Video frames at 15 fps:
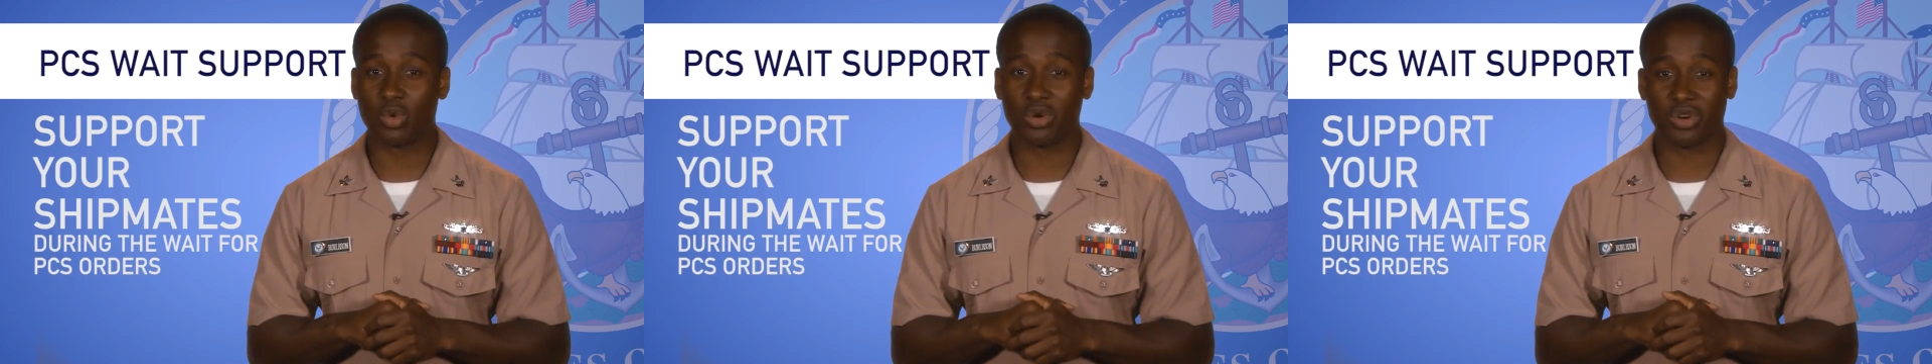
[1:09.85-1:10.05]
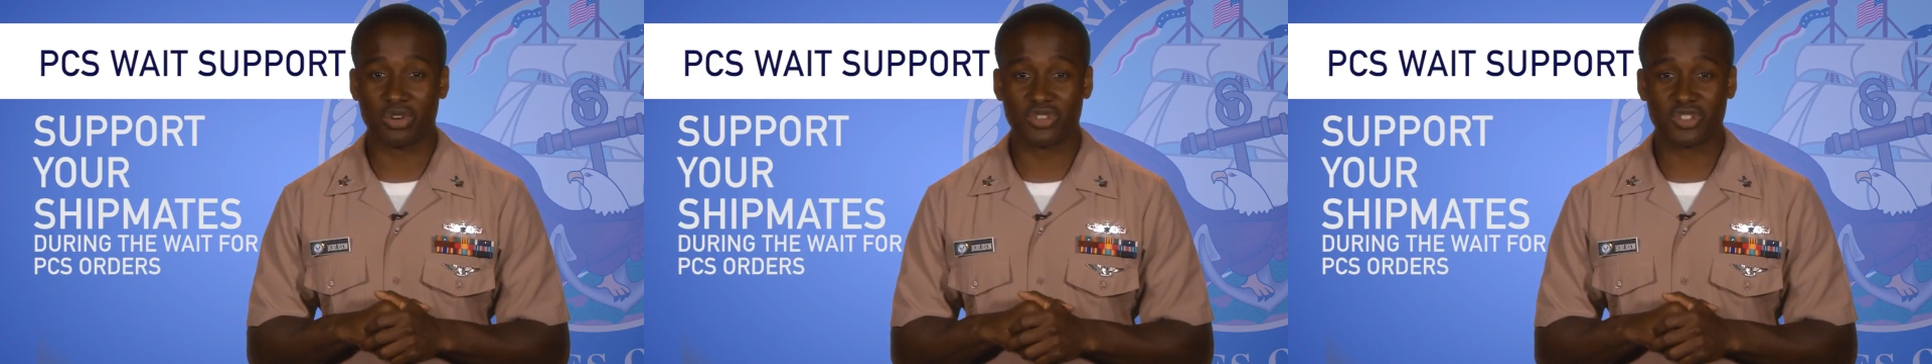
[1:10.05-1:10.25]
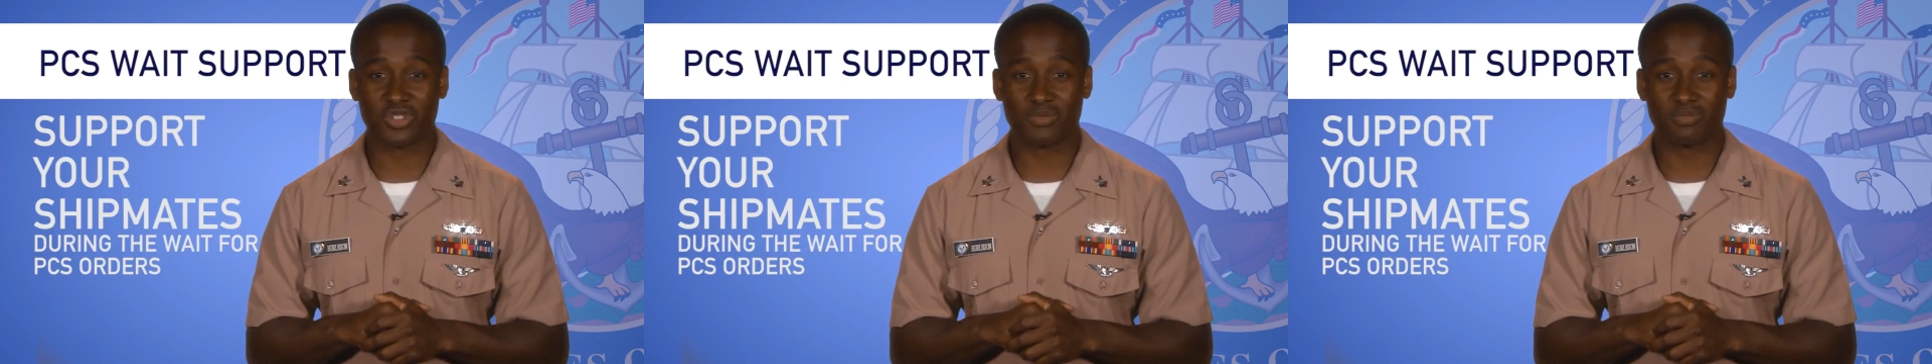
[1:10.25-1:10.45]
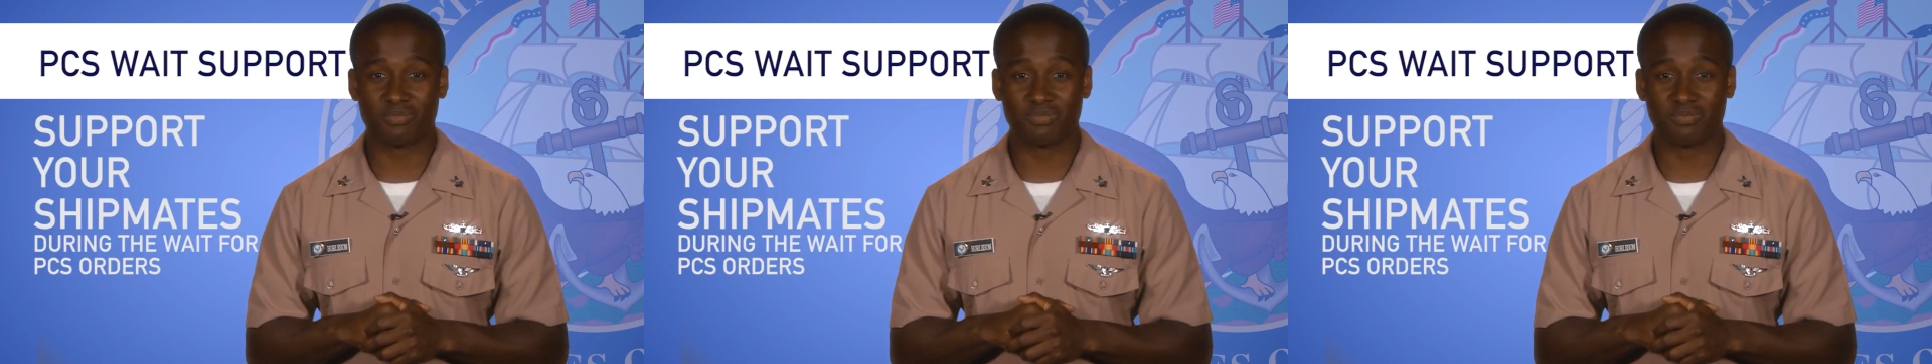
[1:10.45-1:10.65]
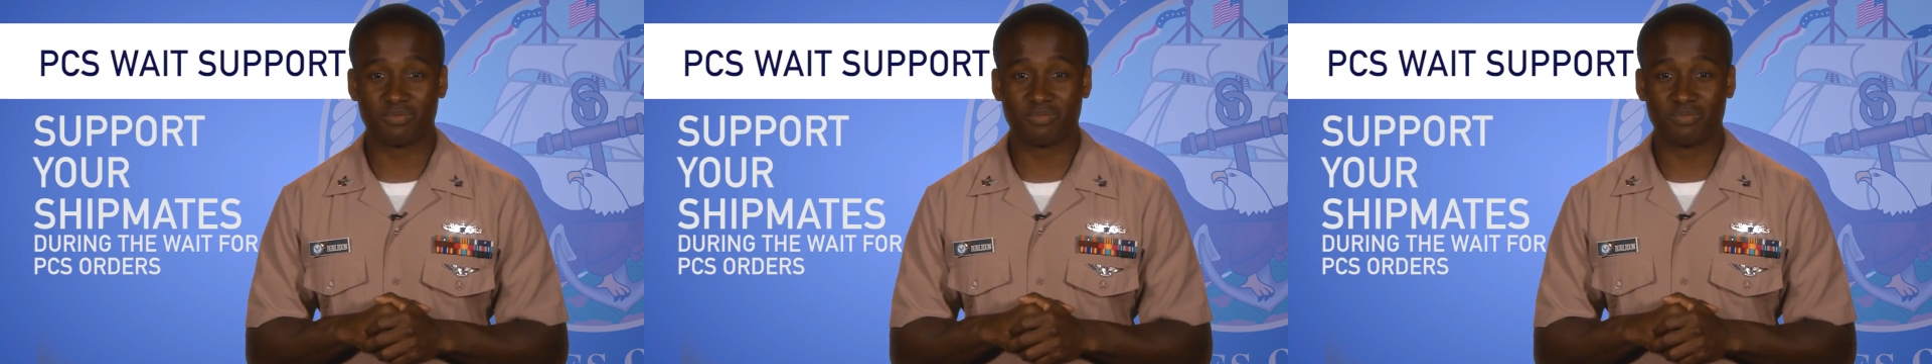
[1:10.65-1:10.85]
orders.
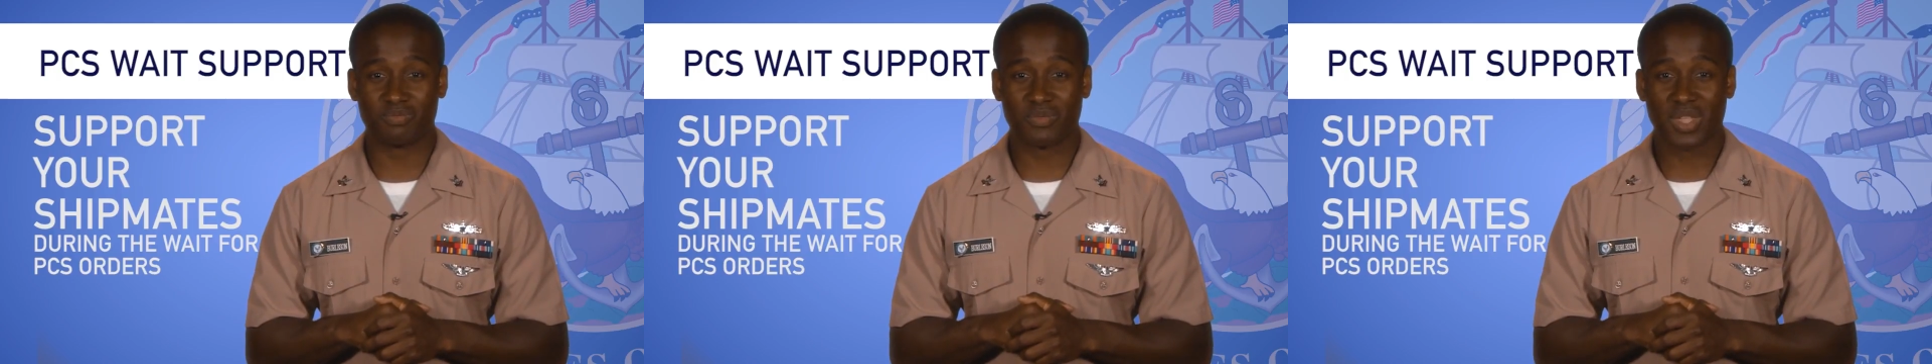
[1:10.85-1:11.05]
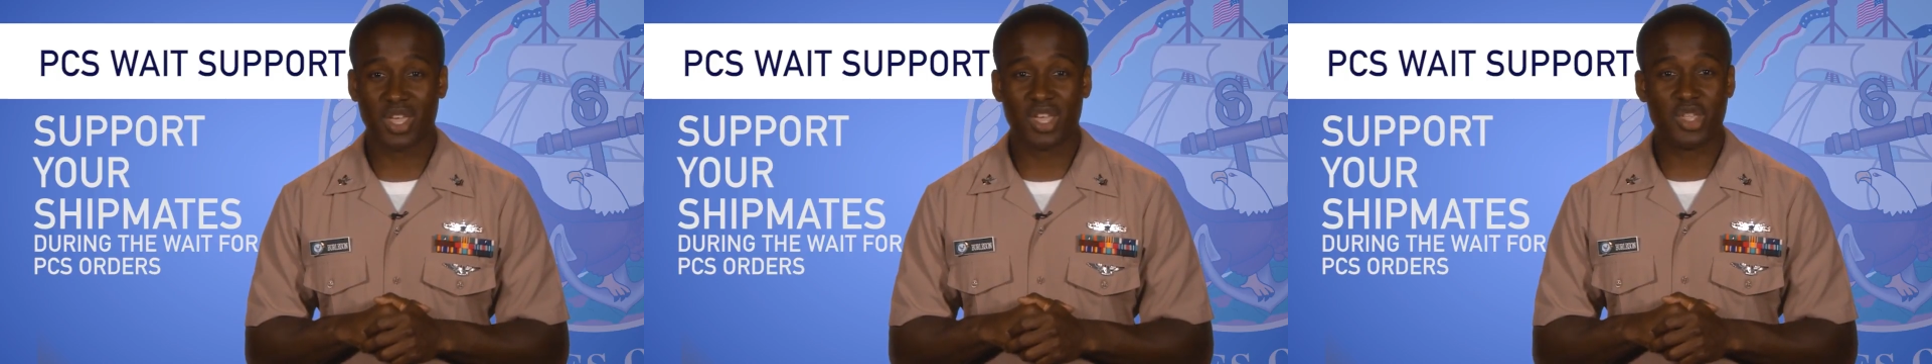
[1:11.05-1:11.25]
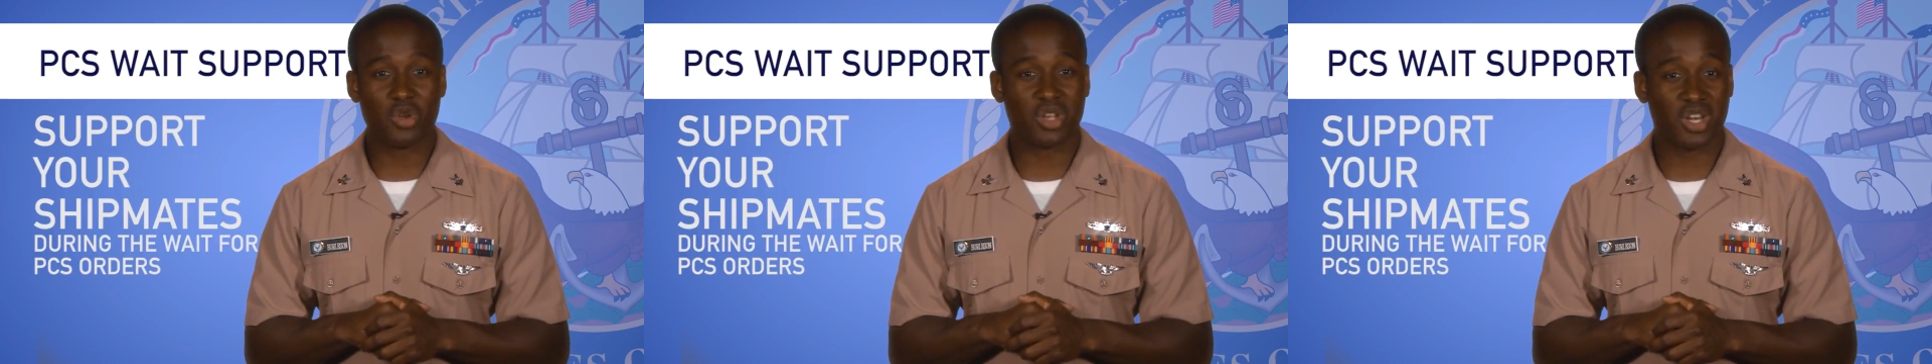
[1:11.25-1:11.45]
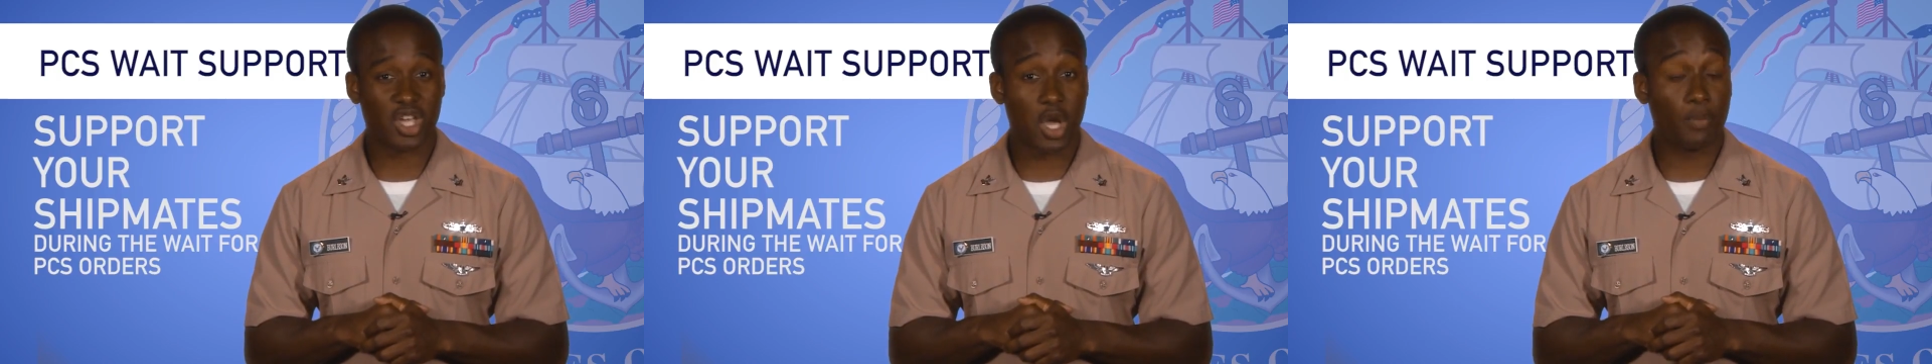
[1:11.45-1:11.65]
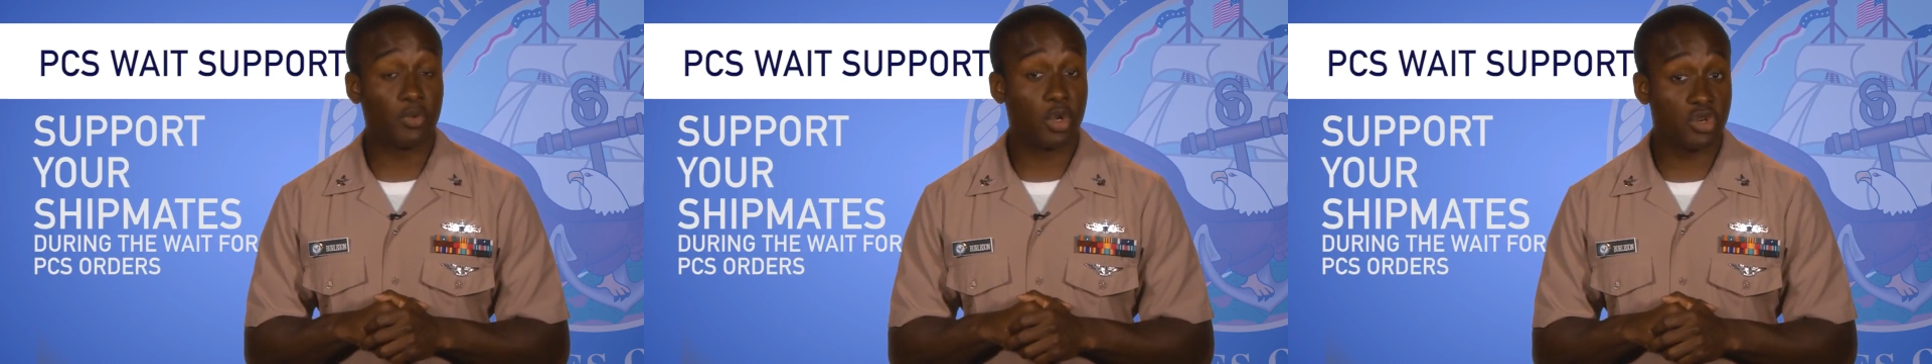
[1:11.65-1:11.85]
You can
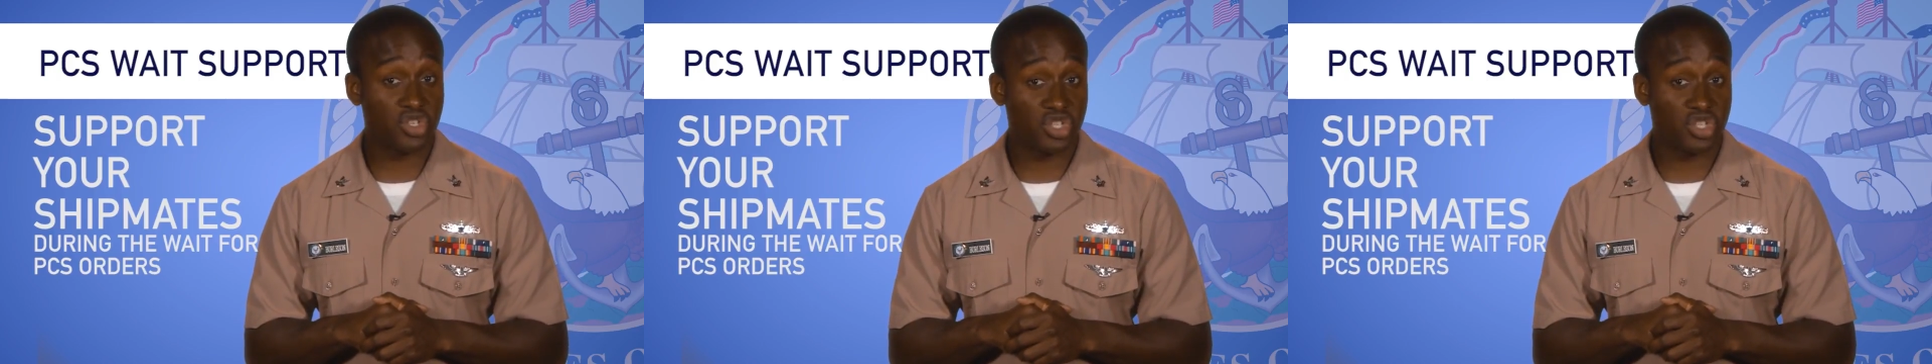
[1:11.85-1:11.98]
help your